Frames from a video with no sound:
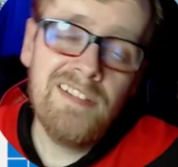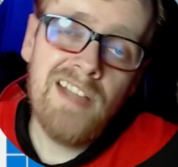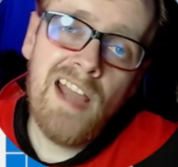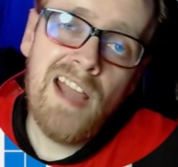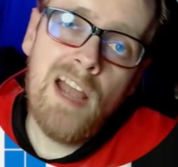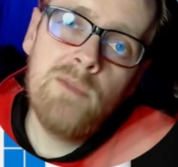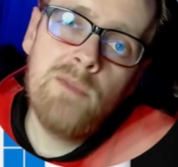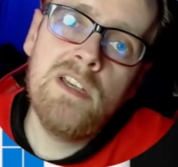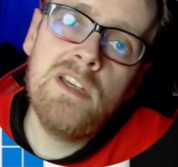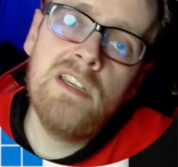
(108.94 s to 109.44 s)

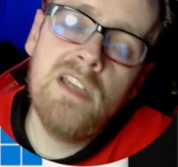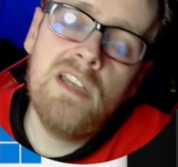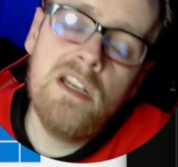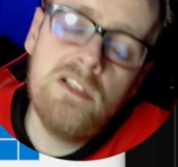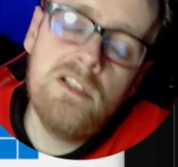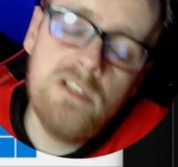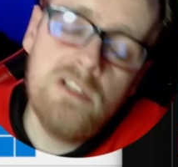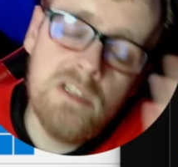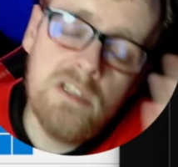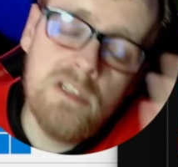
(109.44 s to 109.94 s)
tabs, I
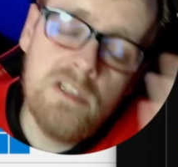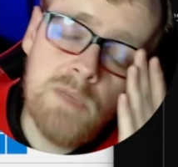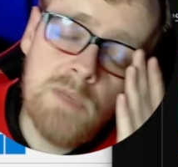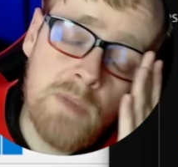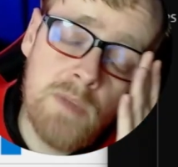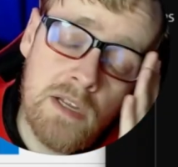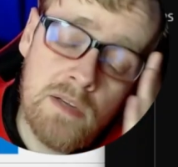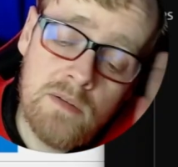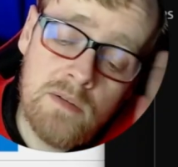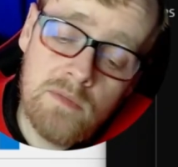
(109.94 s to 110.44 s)
guess you can make
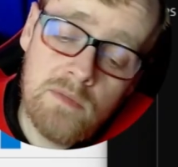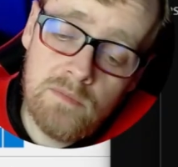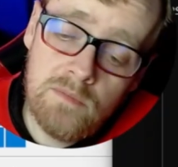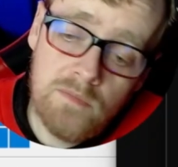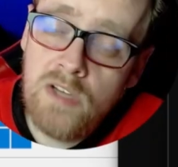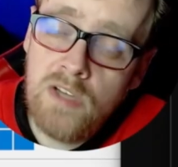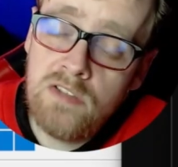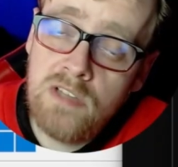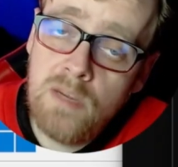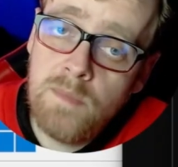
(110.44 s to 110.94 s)
my
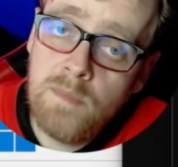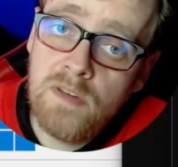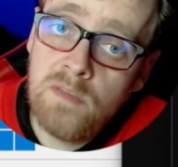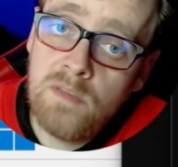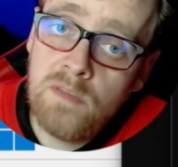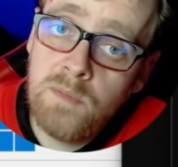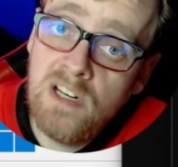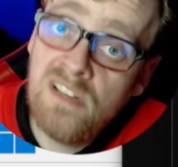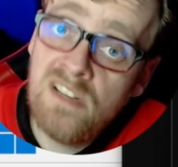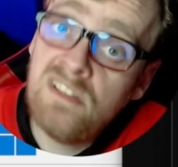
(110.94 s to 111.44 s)
desktop
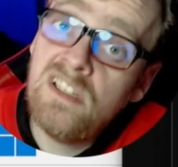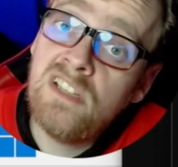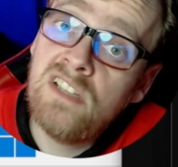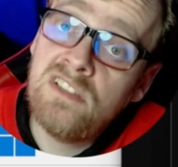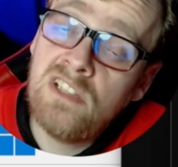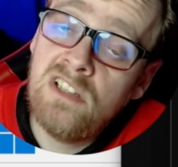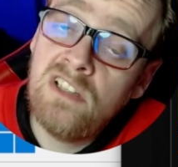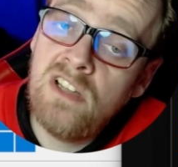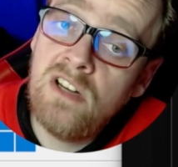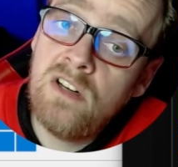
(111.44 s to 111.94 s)
experience
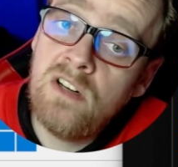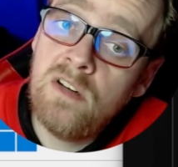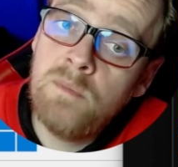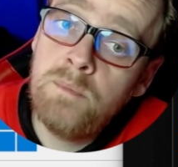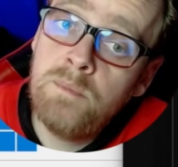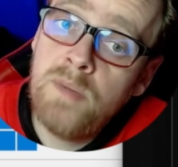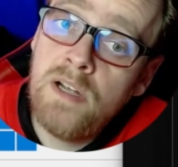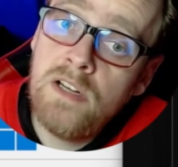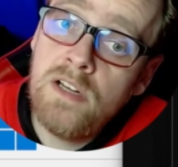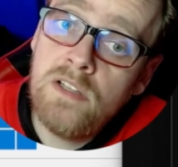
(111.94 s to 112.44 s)
less
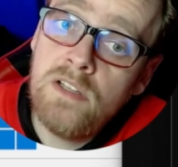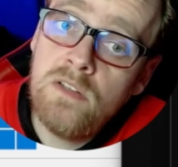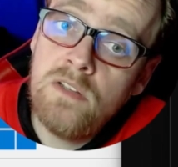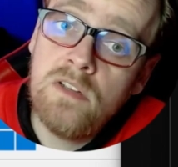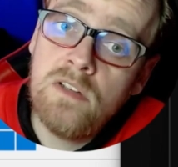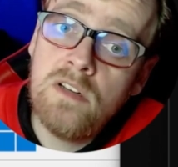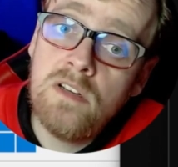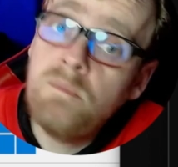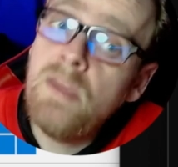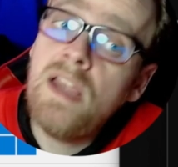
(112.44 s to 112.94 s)
cluttered, but you
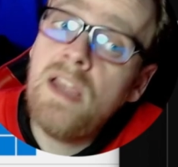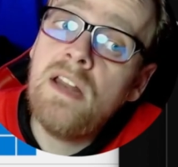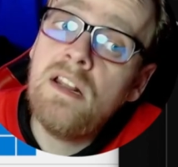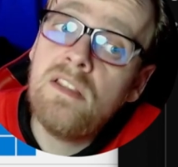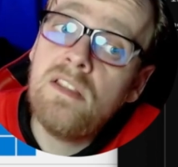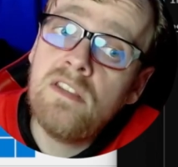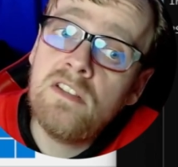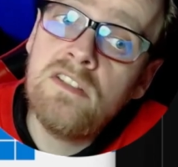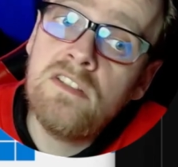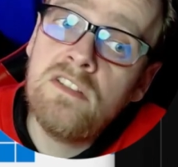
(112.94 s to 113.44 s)
could have made
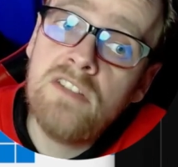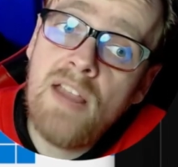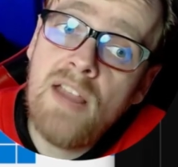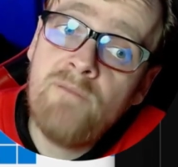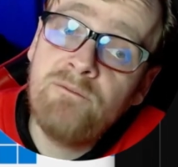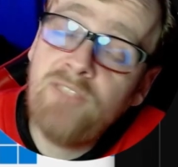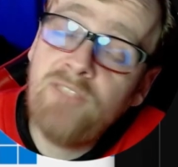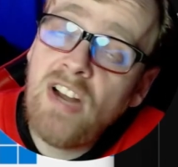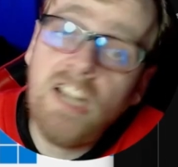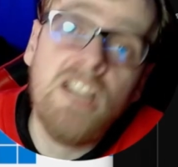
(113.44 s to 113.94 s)
it the
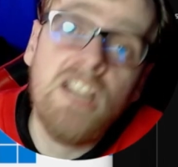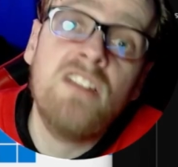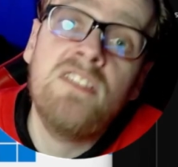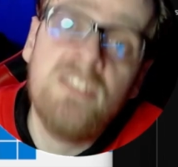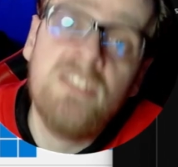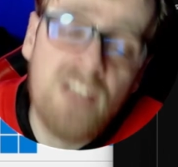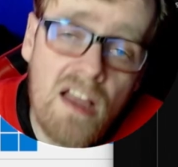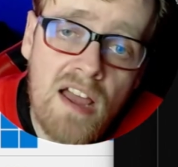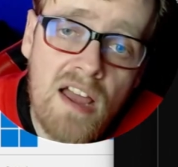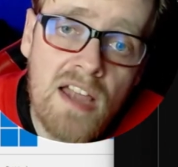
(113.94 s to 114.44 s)
same
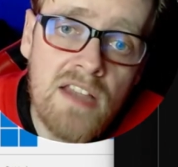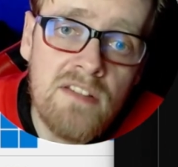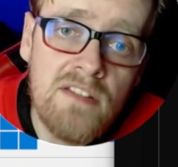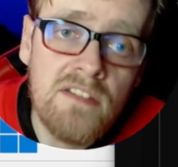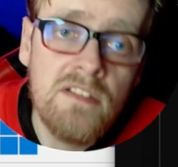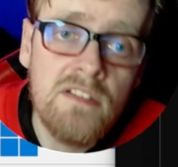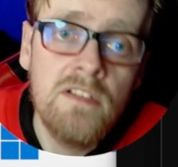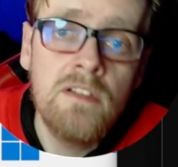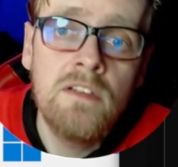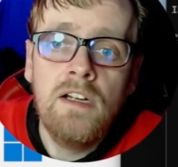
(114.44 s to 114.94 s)
freaking
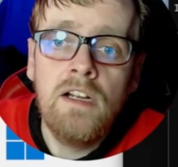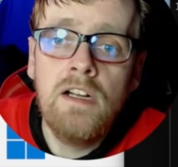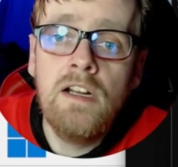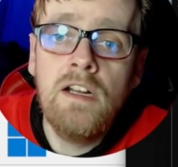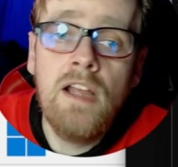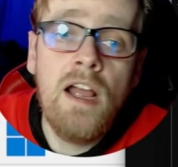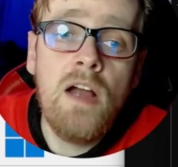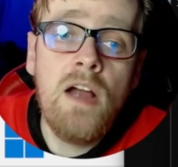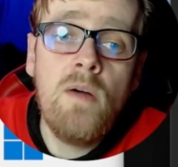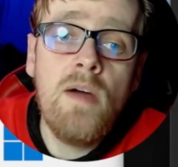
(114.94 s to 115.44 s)
size.
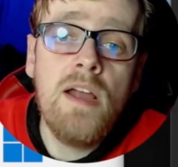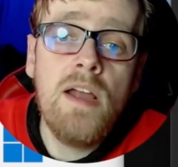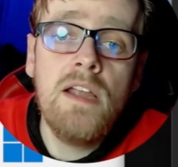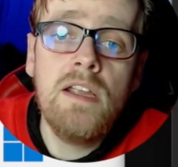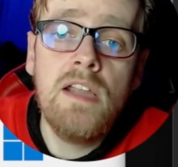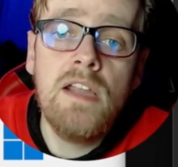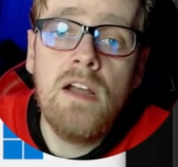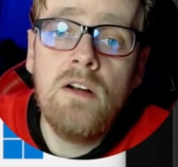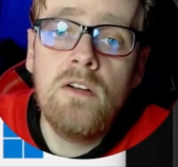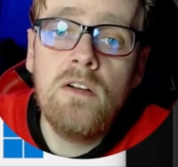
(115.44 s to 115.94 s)
And how I
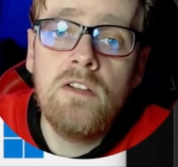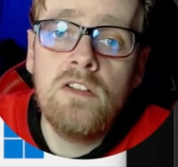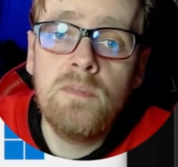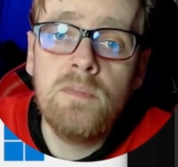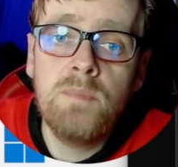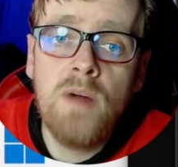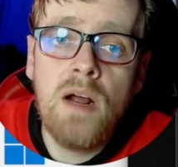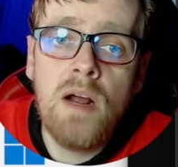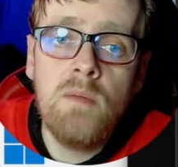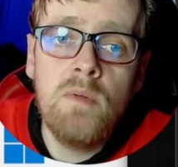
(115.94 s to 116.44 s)
encountered
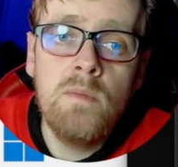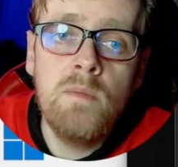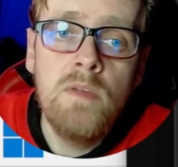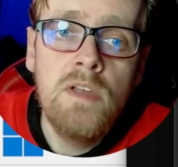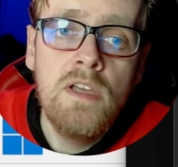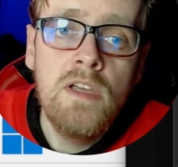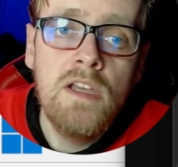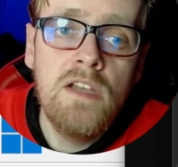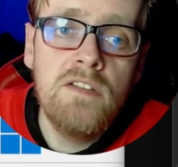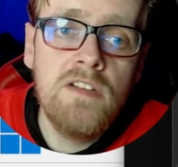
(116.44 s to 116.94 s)
this problem
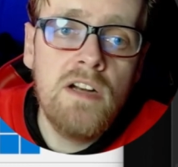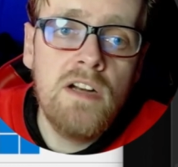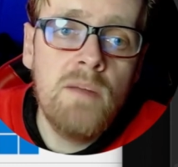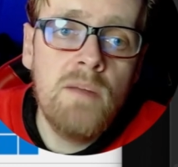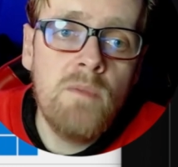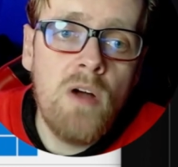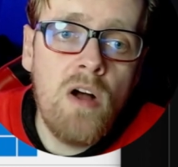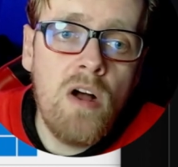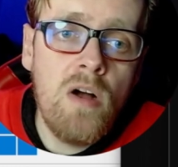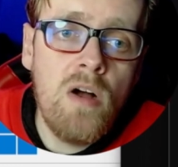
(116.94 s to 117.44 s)
is that
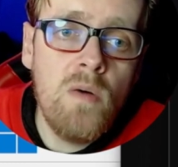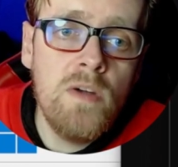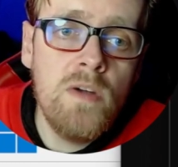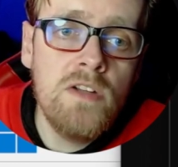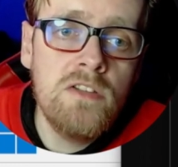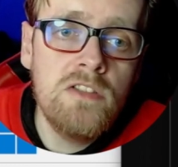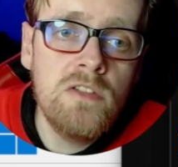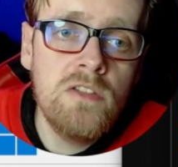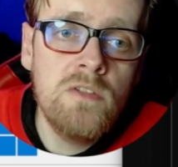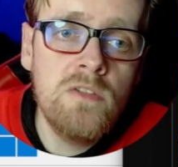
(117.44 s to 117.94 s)
I'm
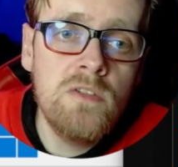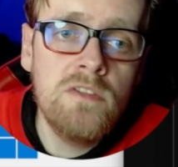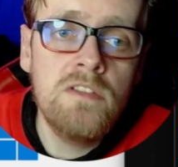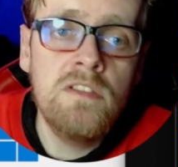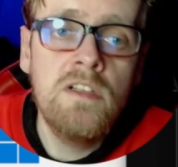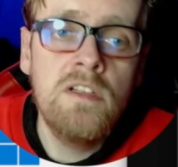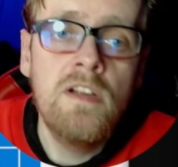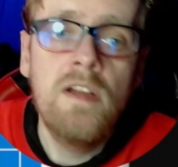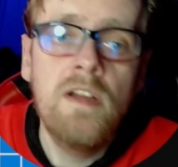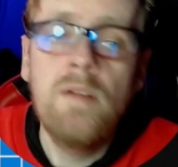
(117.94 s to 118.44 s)
always
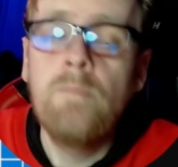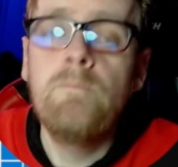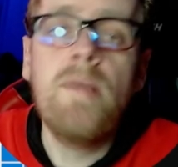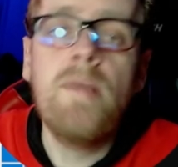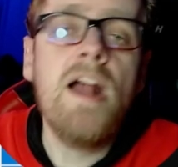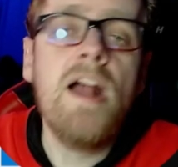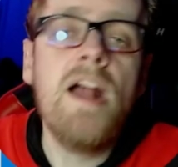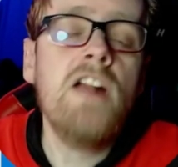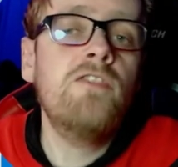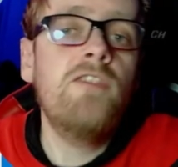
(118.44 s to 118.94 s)
using
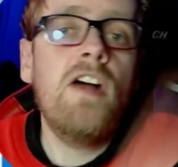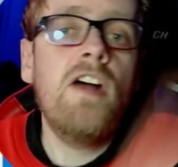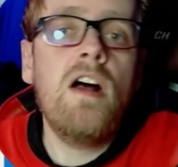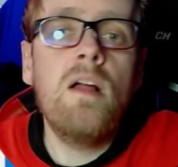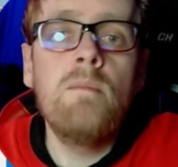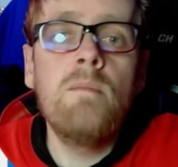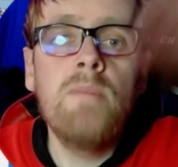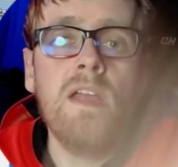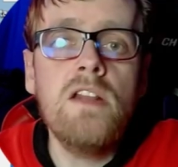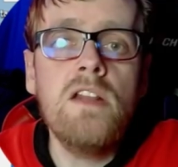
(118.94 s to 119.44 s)
batch
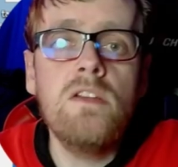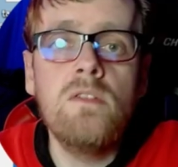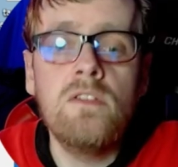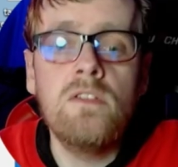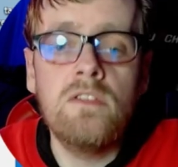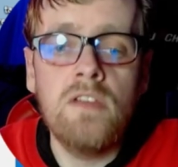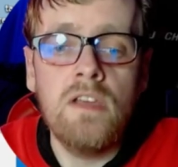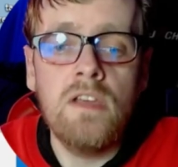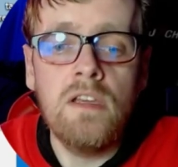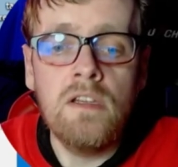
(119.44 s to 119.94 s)
file
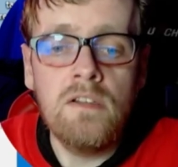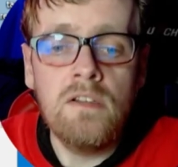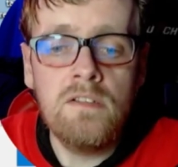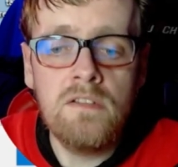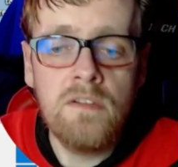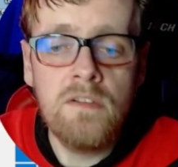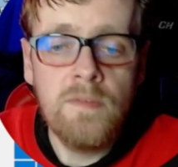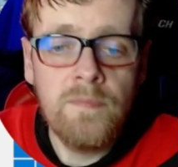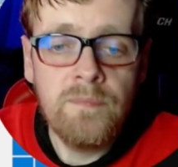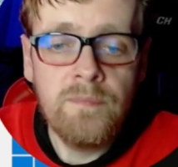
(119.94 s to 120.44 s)
menu
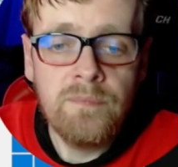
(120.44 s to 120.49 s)
things